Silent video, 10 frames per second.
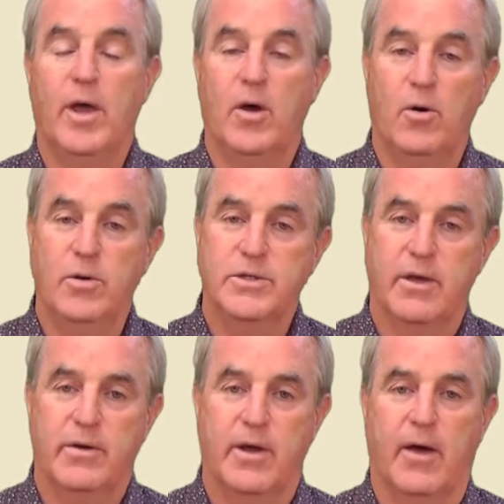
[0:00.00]
We
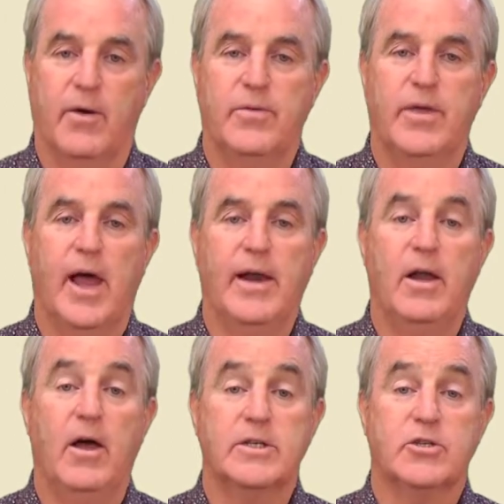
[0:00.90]
also know that
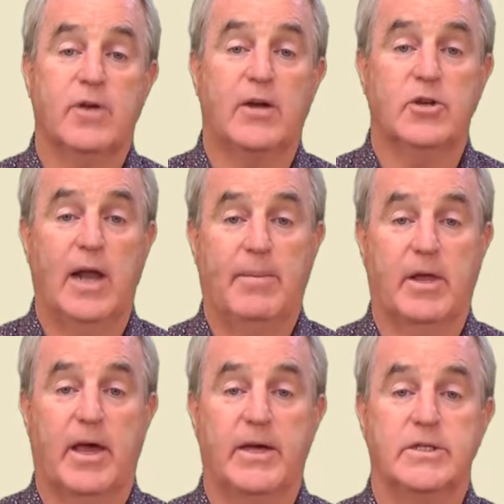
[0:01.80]
unlike structural
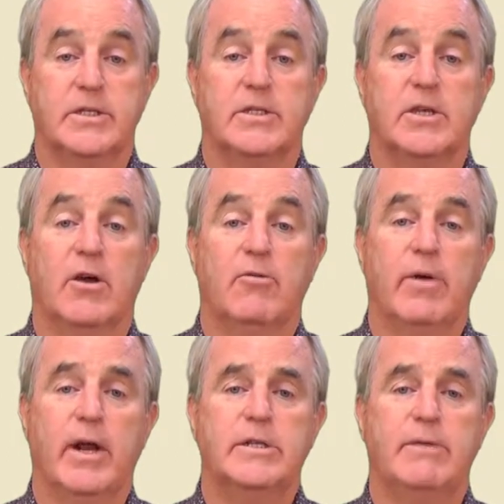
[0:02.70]
applications,
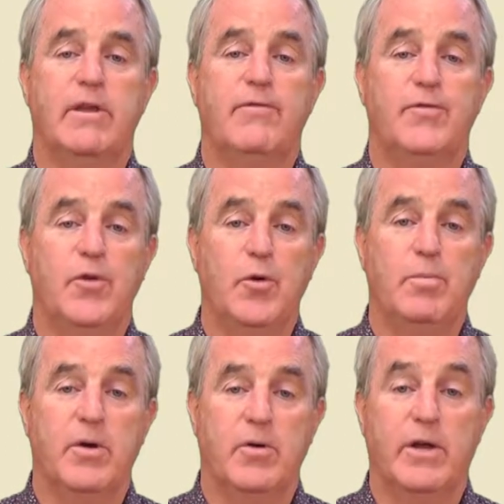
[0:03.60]
relatively
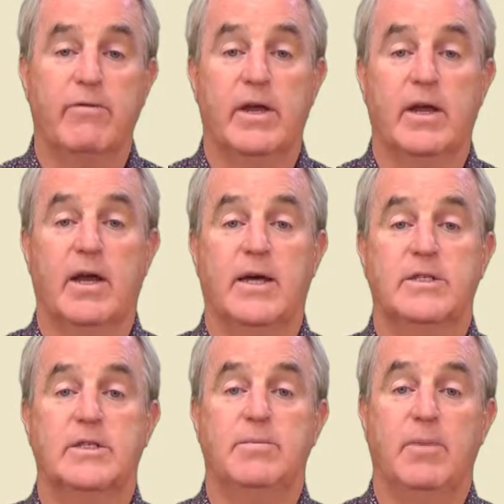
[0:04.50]
few building
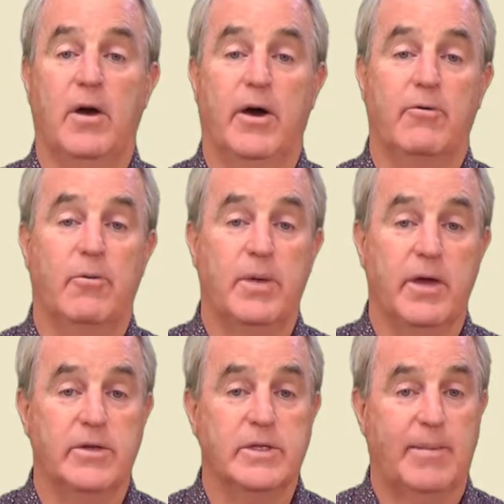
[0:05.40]
regulations apply to
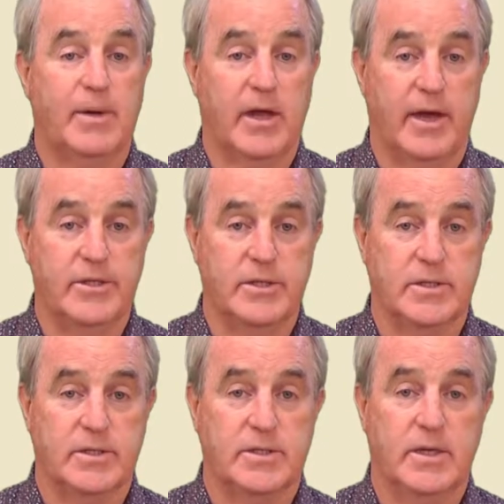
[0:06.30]
appearance
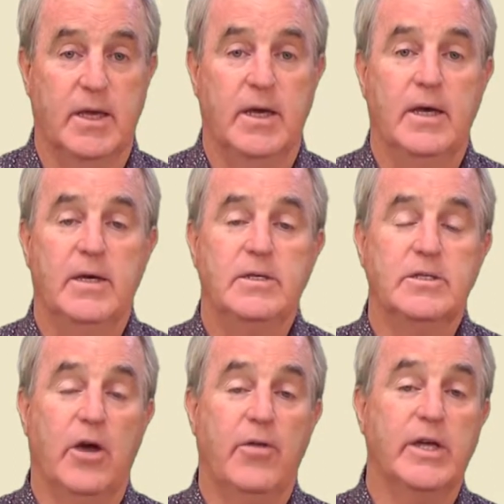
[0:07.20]
applications.
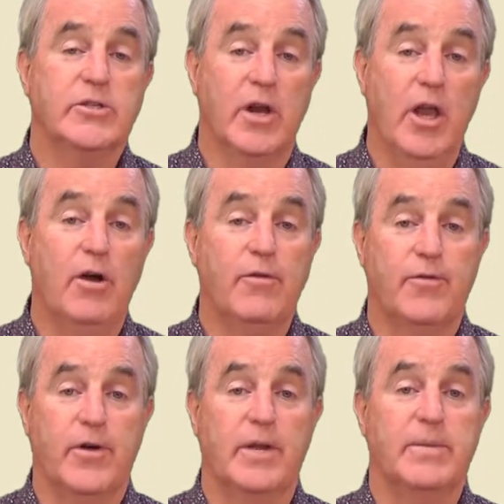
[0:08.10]
So there's a lot
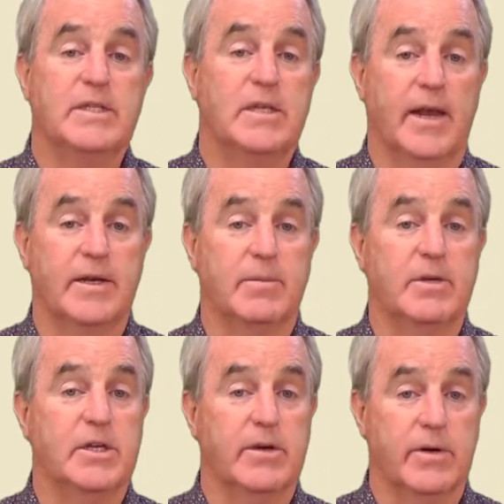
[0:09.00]
of freedom in selecting
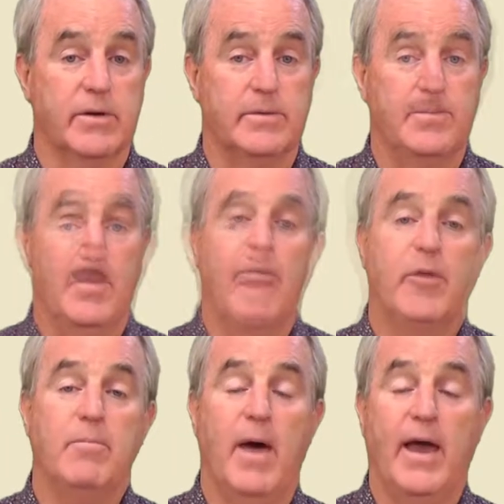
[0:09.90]
material.
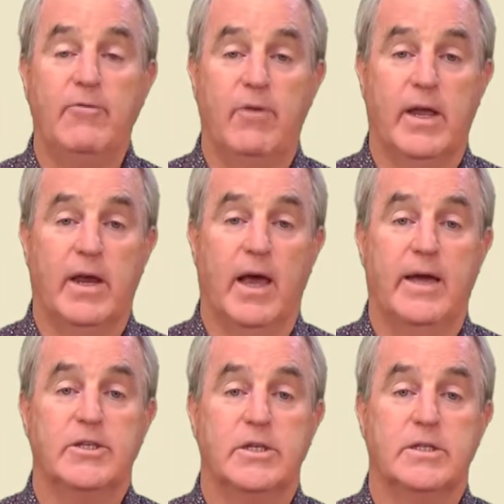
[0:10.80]
The main
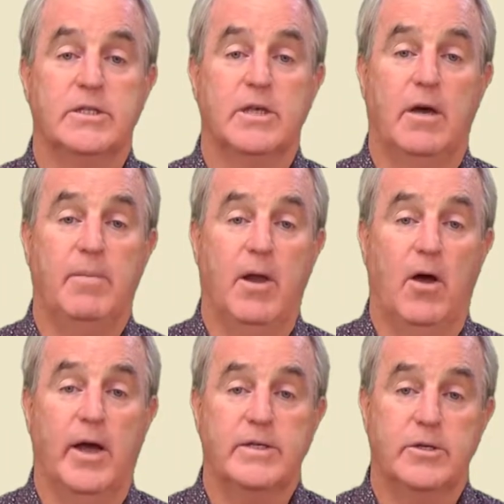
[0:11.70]
regulations
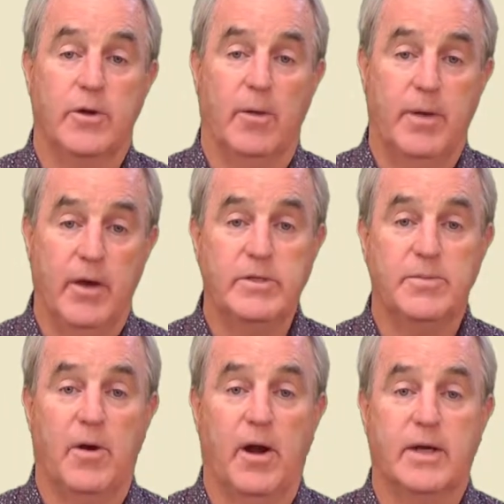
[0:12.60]
apply to
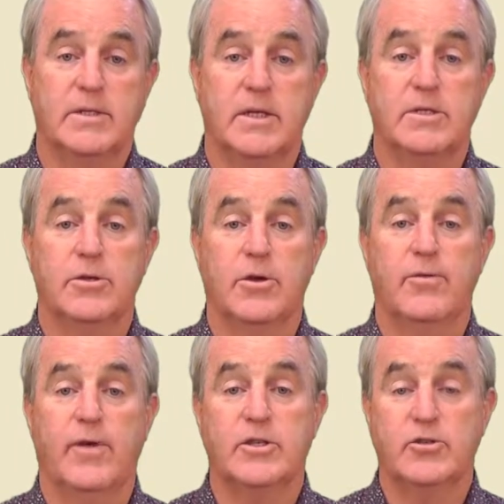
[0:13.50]
appearance products that
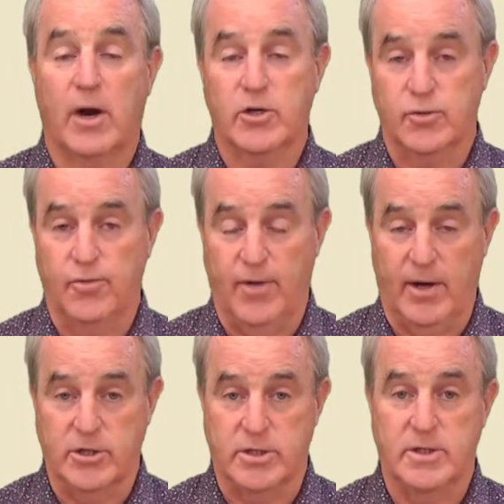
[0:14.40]
serve a structural
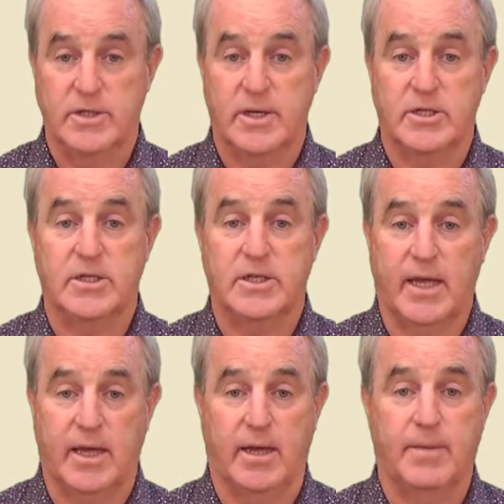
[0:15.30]
function, such as
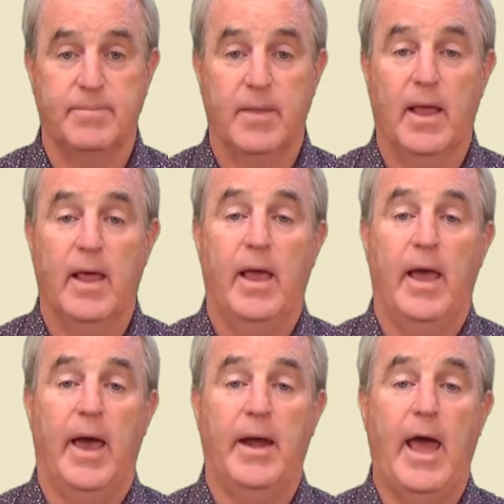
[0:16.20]
decking,
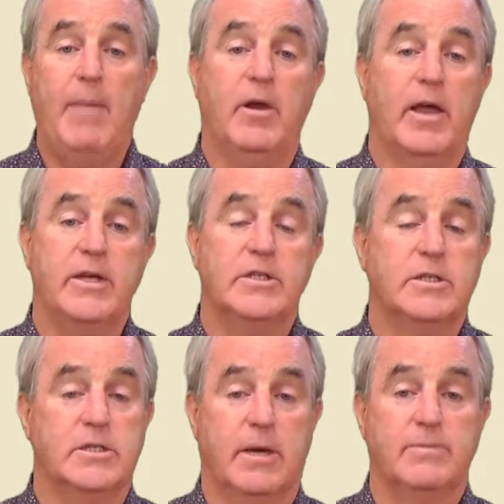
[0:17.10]
and
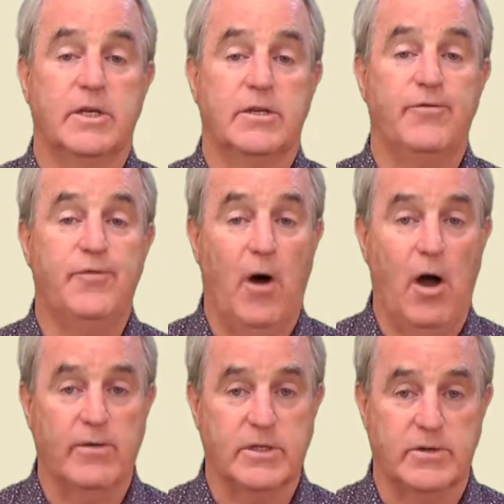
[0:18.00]
applications subject to
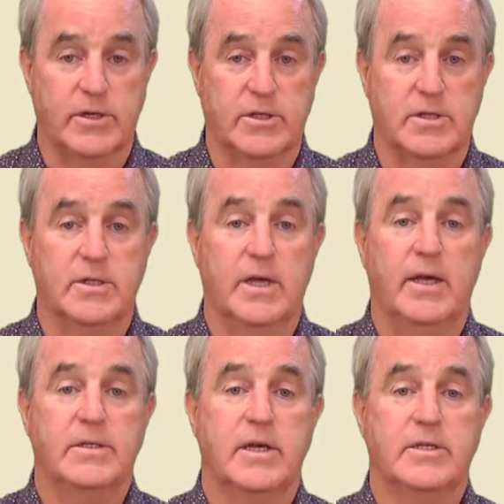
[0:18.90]
fire restrictions,
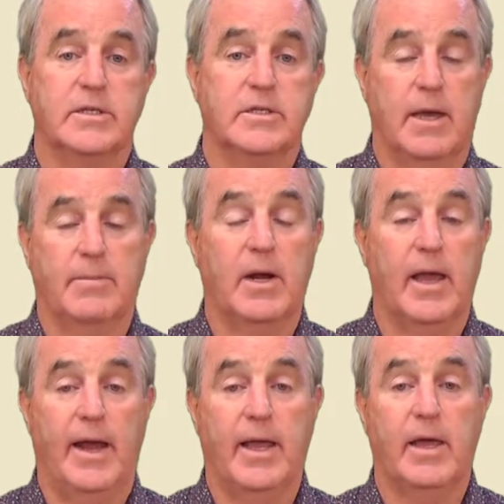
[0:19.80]
such as some
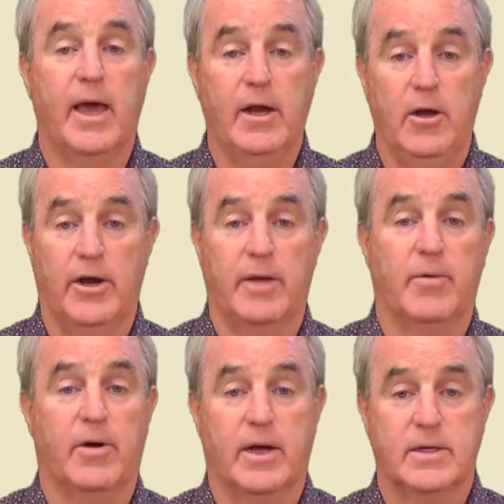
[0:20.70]
cladding and
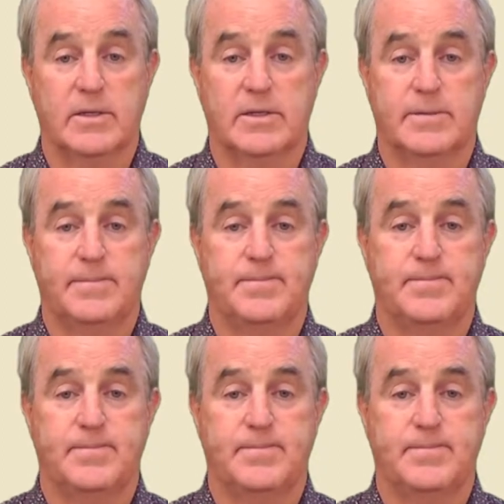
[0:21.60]
lining products.